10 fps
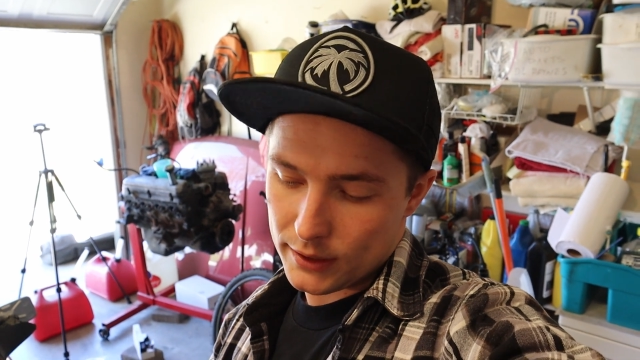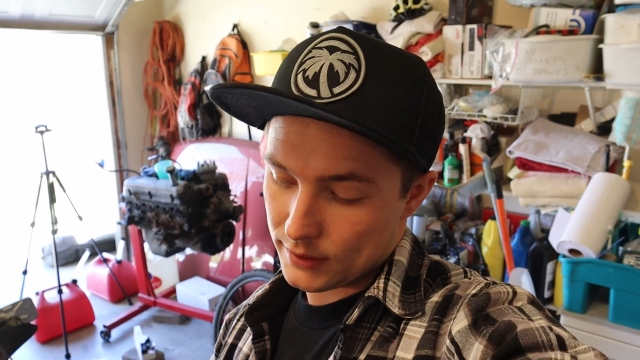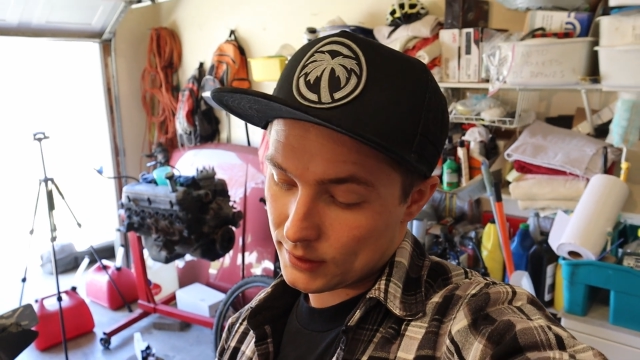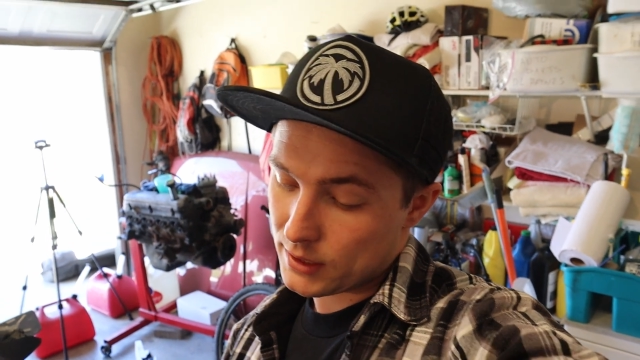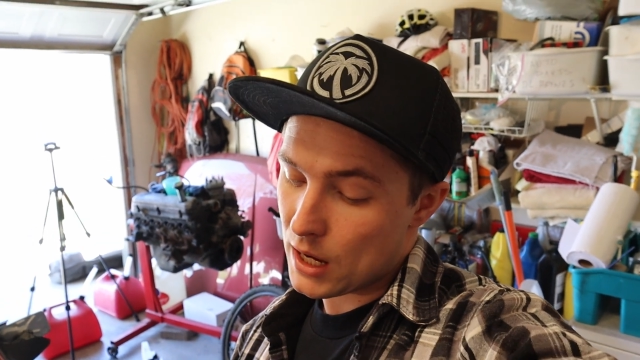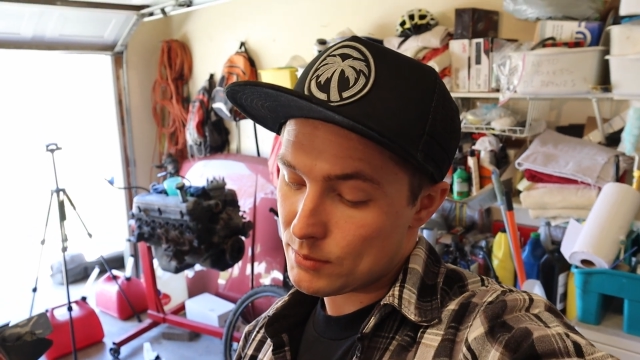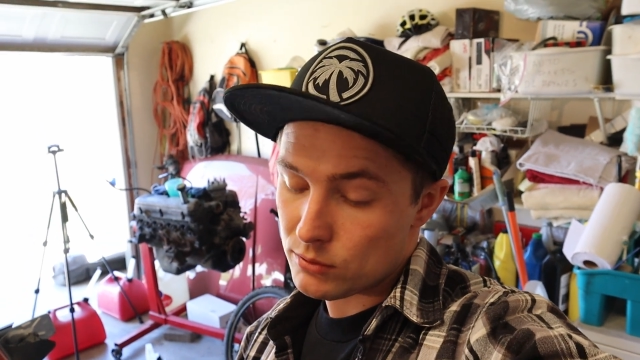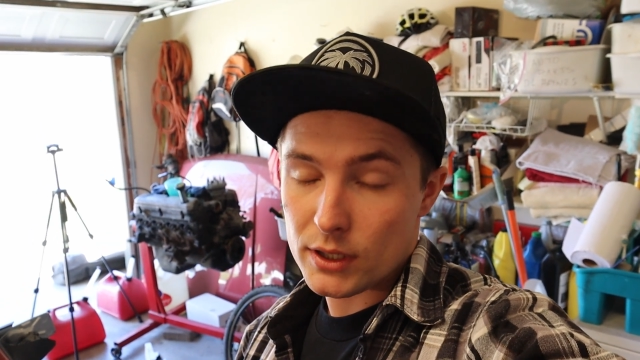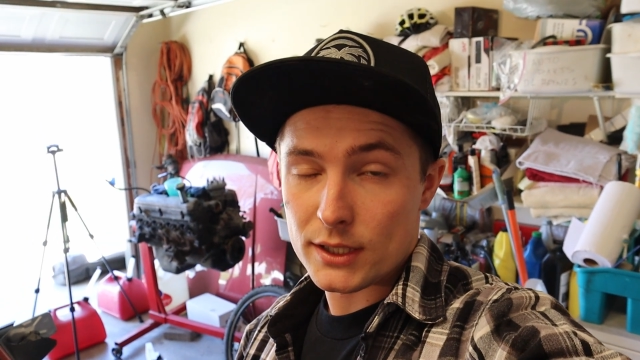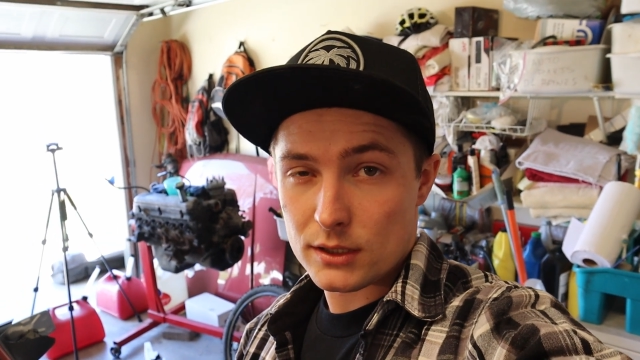And it's gotta be
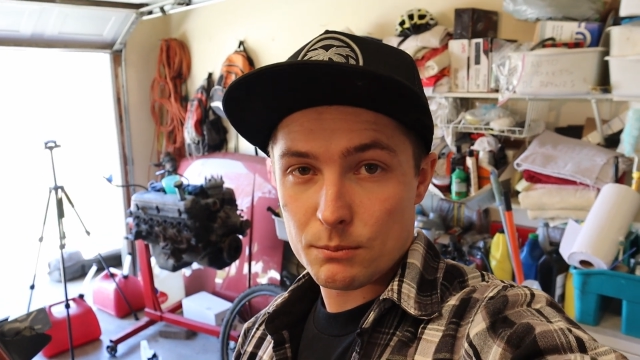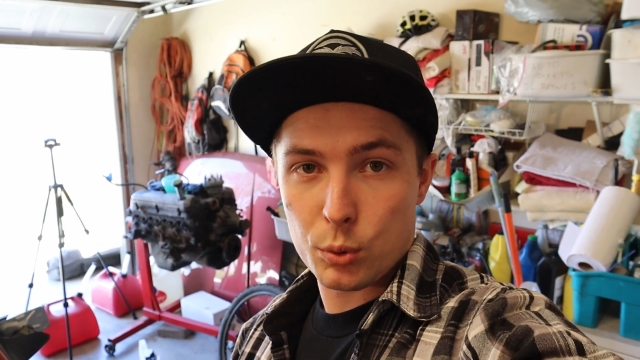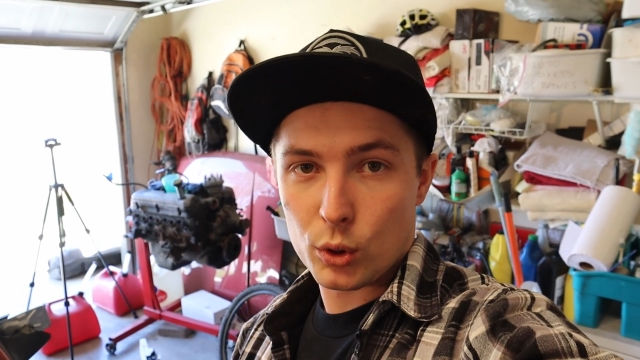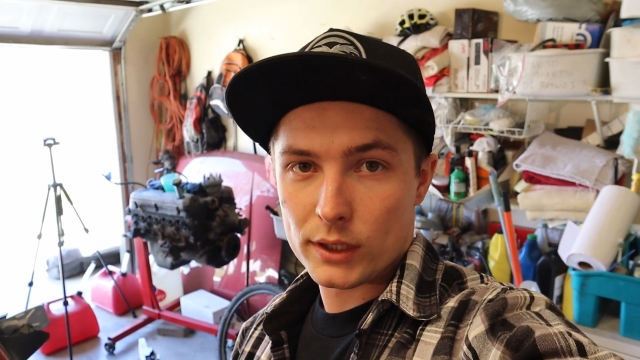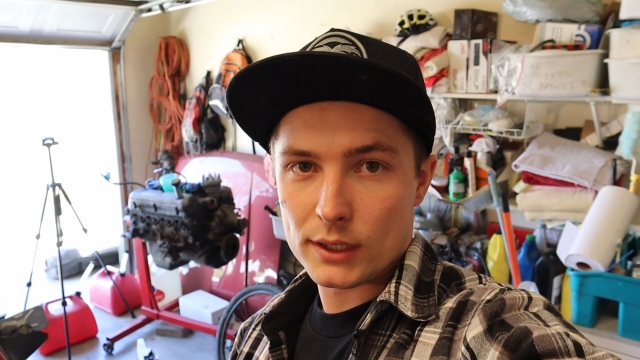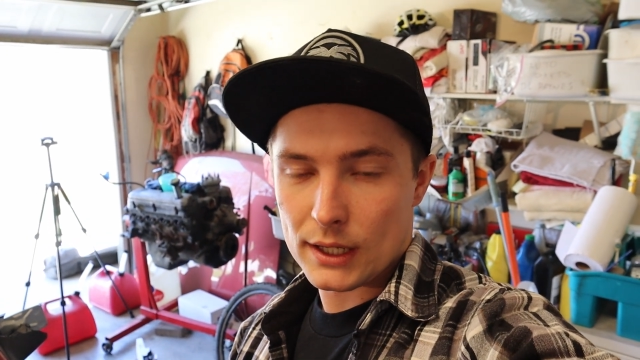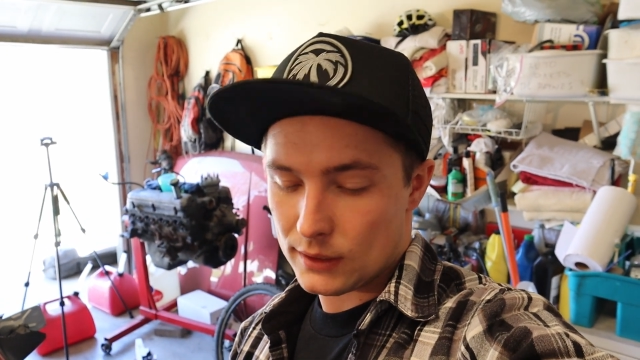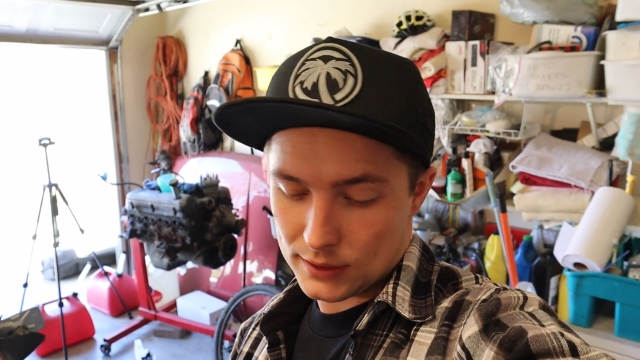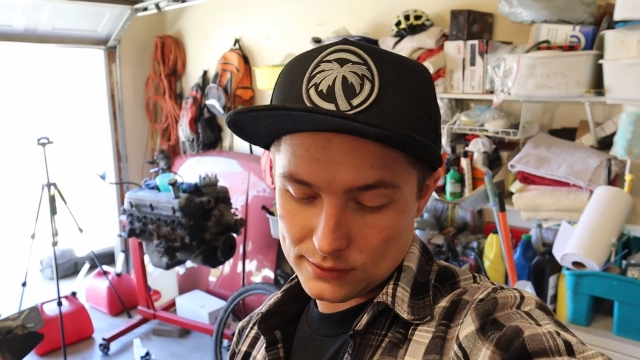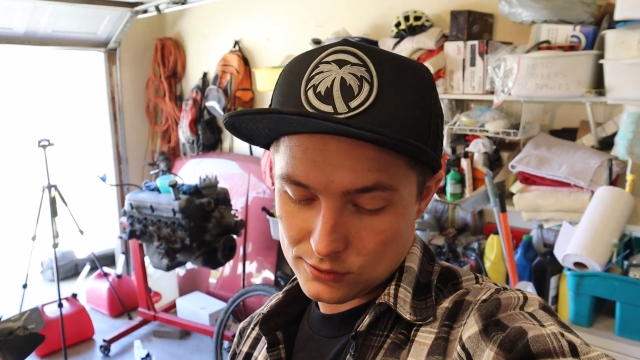run at some point, and
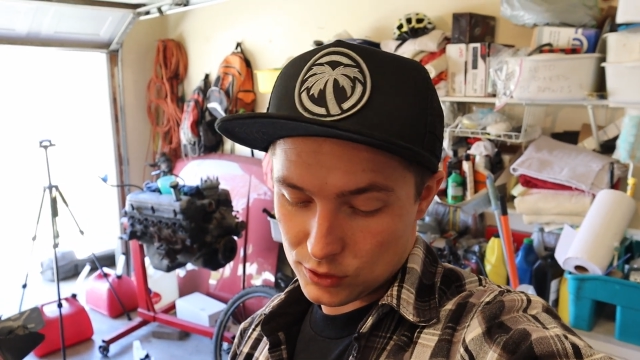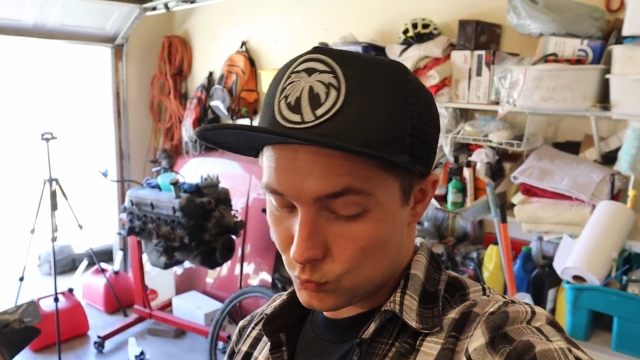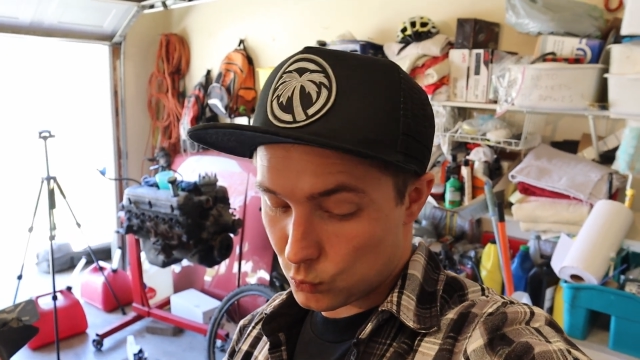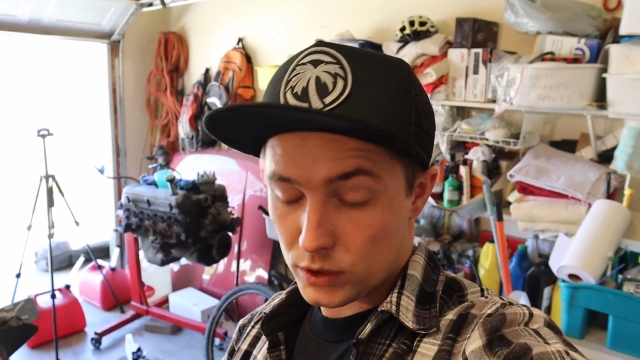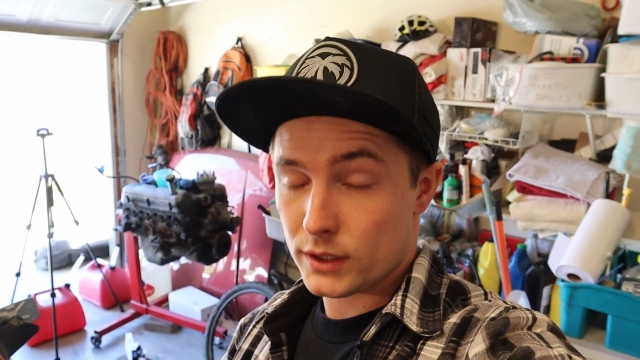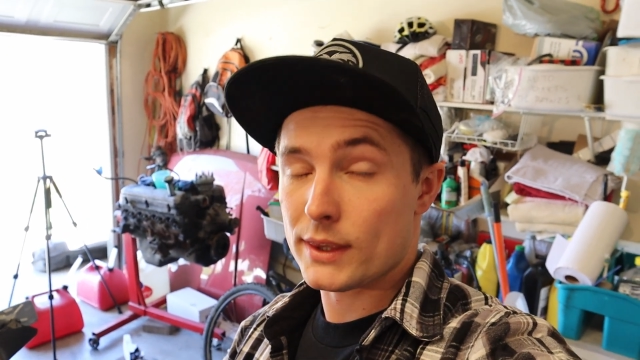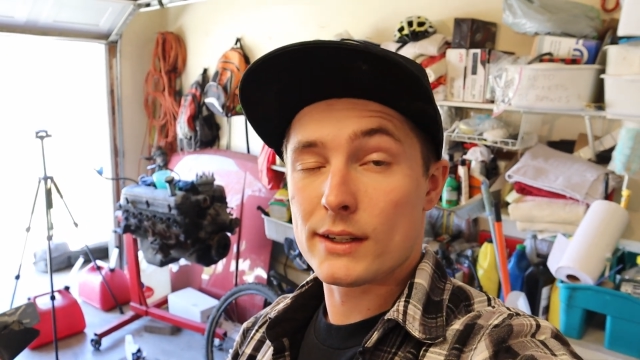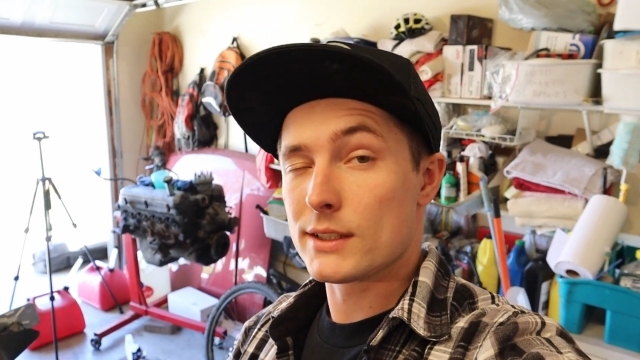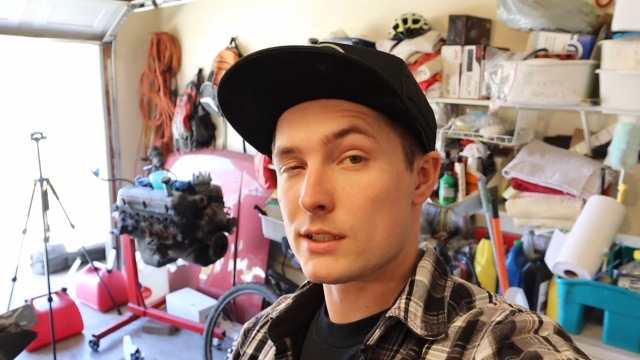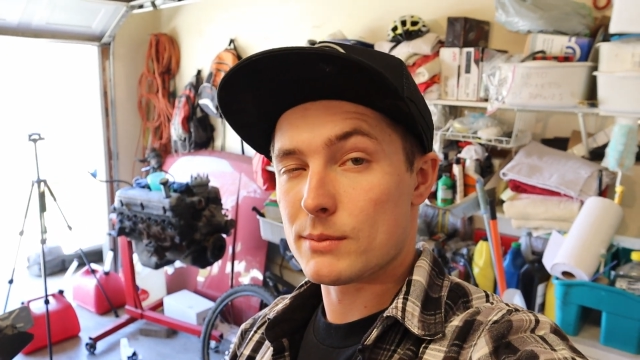it's just work
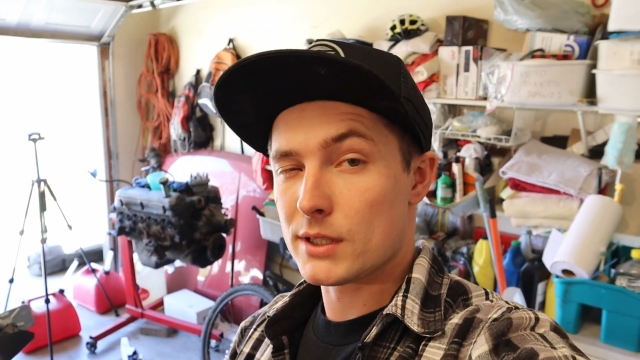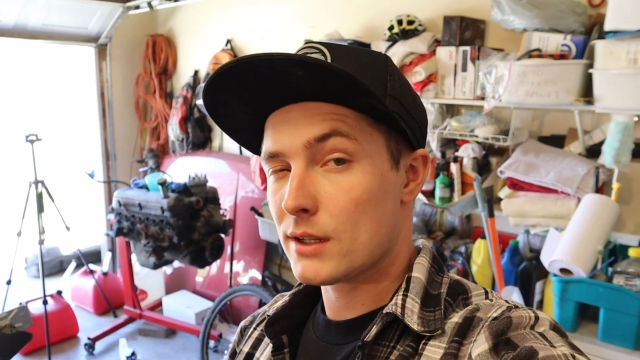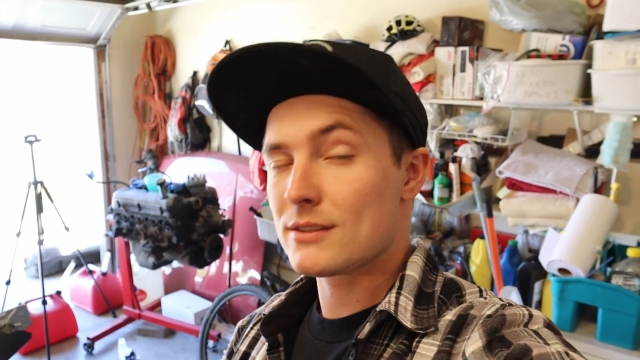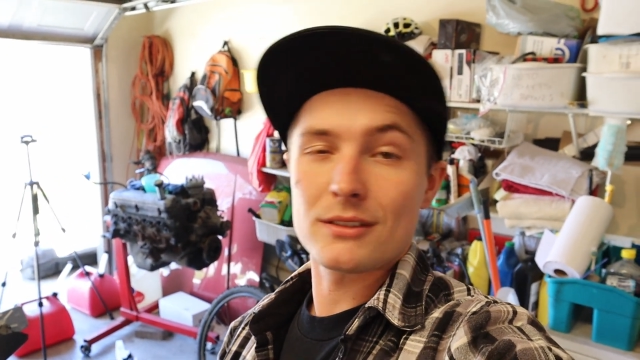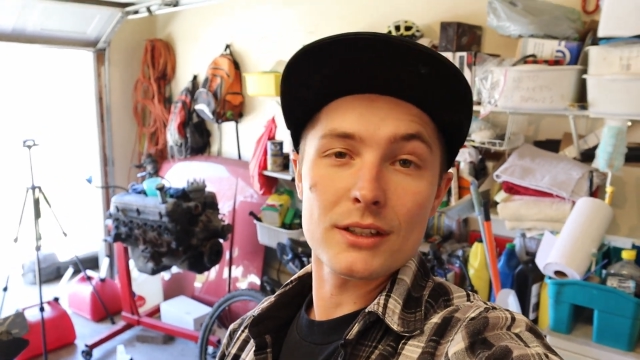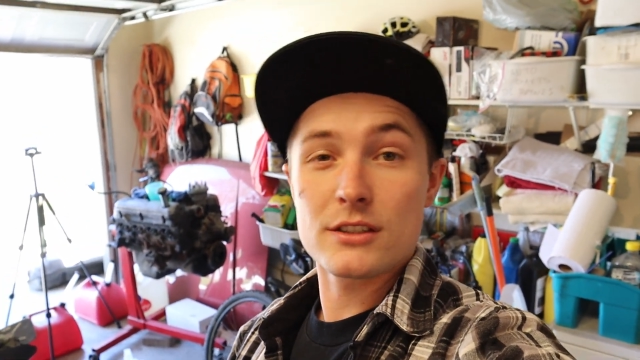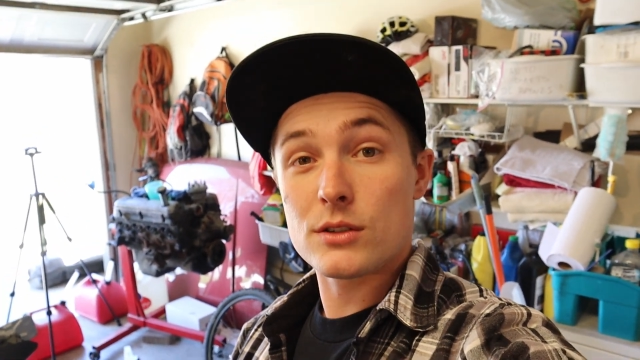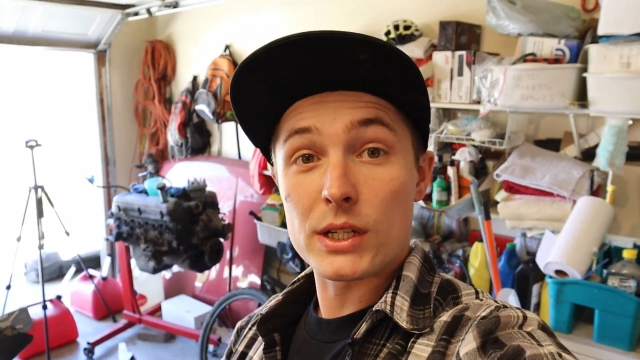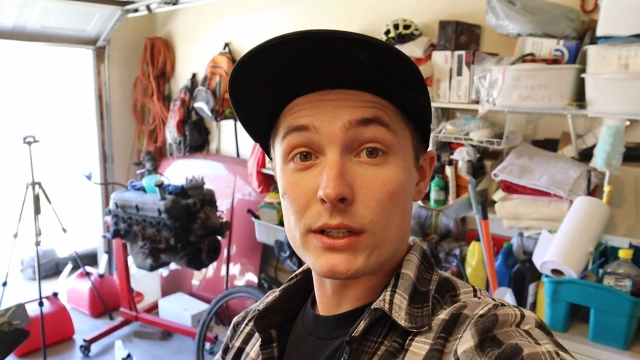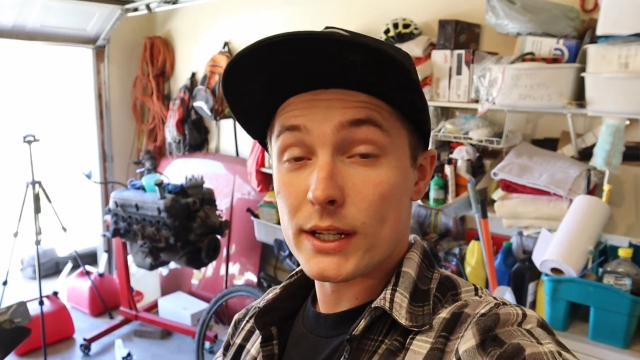that needs to be done, so let's
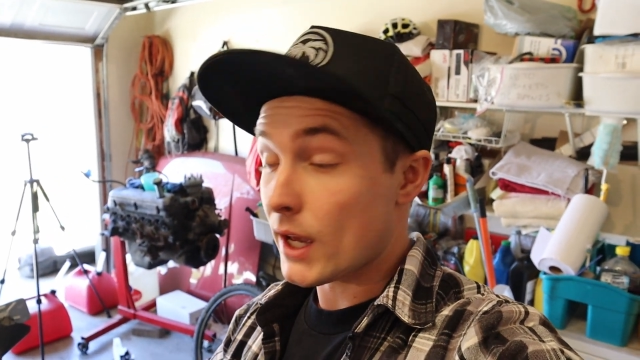do it right